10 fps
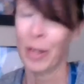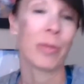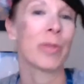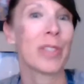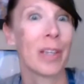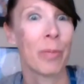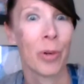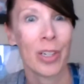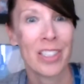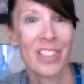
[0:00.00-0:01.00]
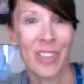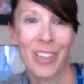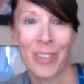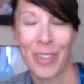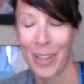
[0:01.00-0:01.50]
I won't say more because it'll
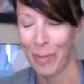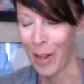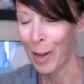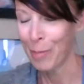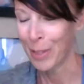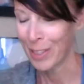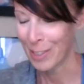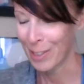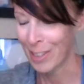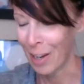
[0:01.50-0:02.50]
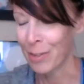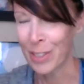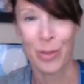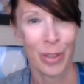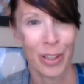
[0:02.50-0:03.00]
give away the plot, but that
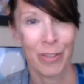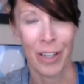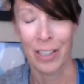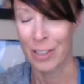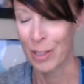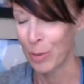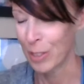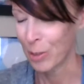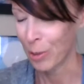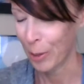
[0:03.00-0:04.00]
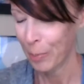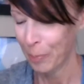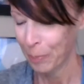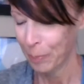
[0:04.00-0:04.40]
one's a really fun, sweet story.